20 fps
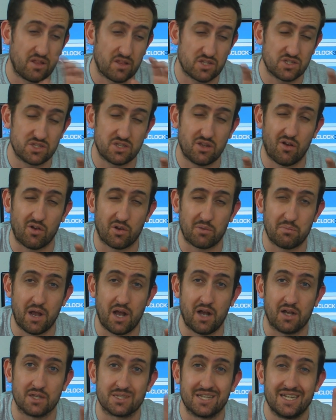Stock
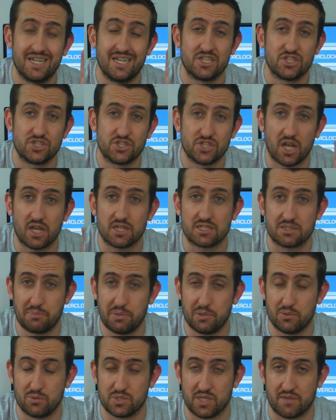Mars just
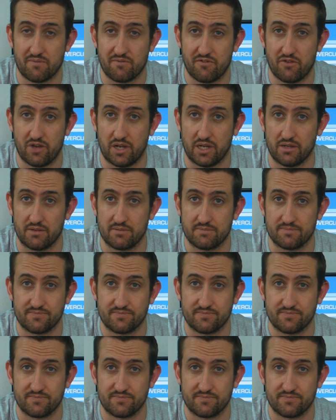pulls in front.